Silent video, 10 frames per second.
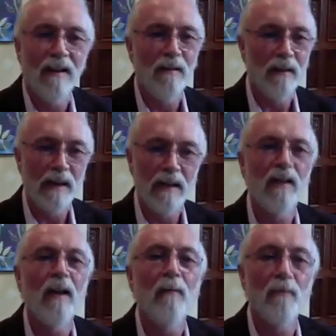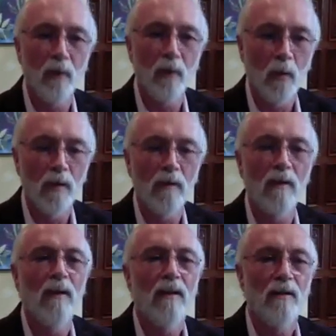They can come forward,
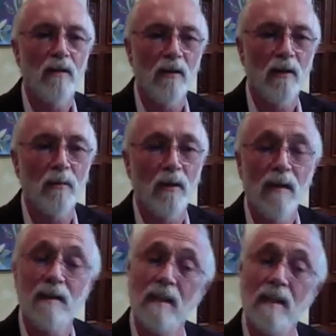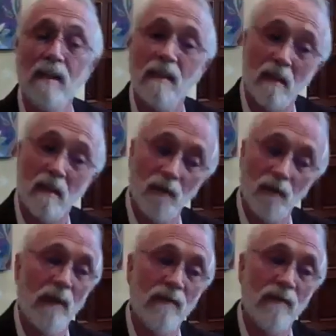start the process. It also gives
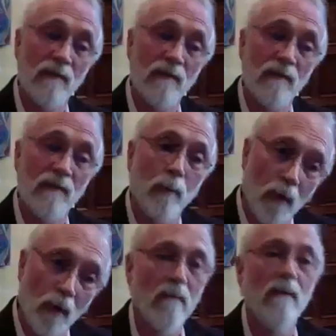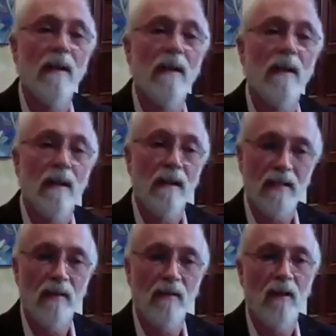the employer that
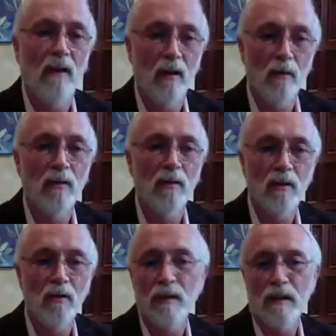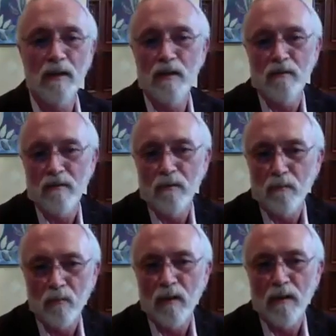safe harbor too, because you
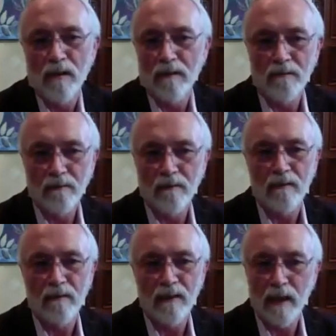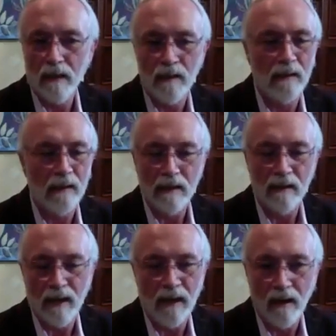really, technically, you
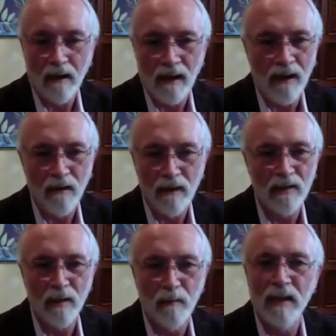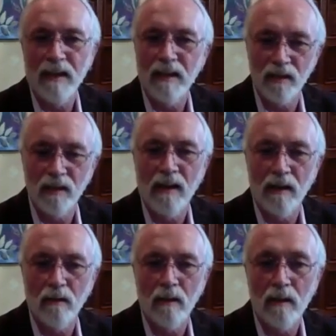cannot hire somebody that's not here
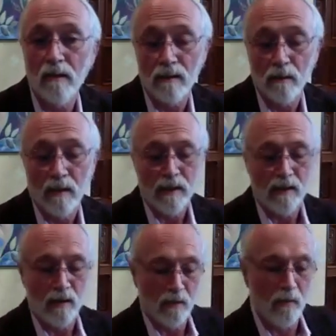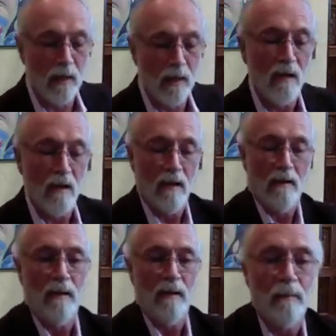legally, right? So
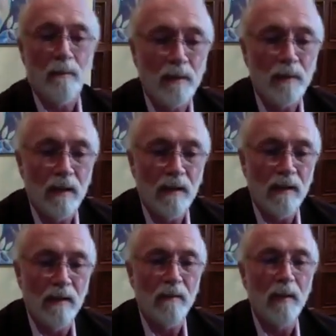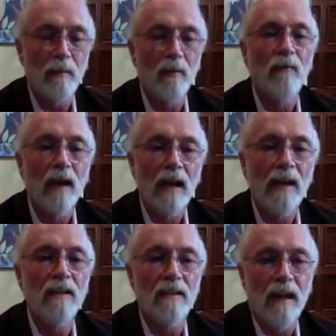it
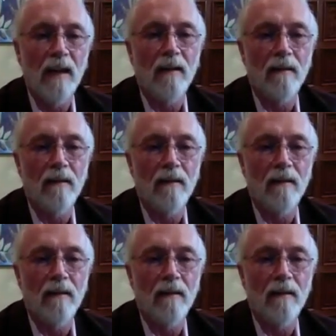provides that